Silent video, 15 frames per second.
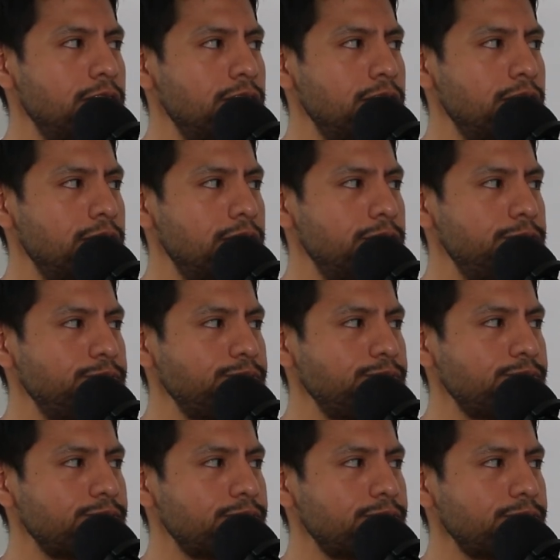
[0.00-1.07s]

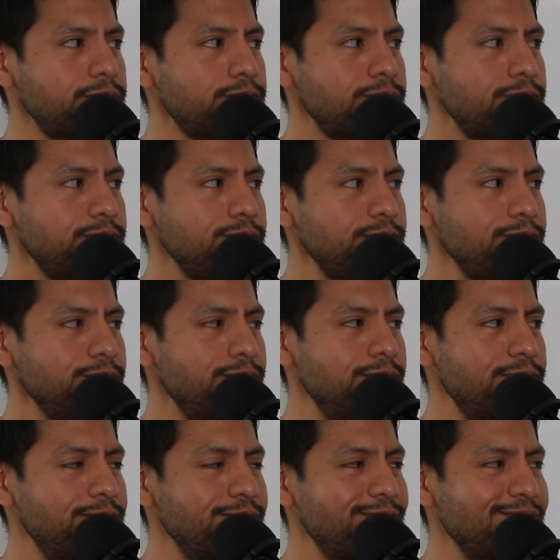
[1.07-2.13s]

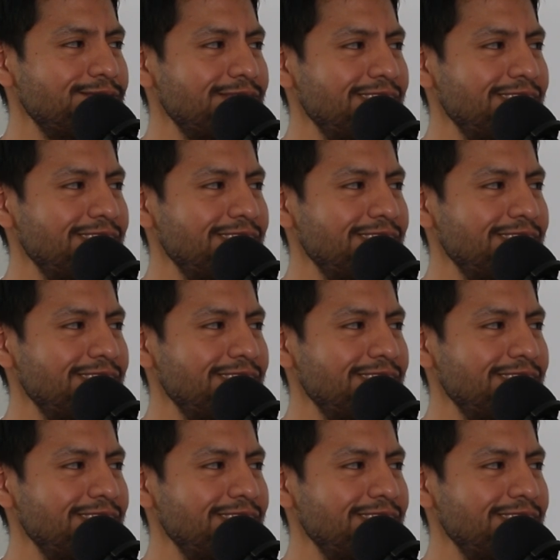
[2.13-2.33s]
No words are spoken by the person on screen.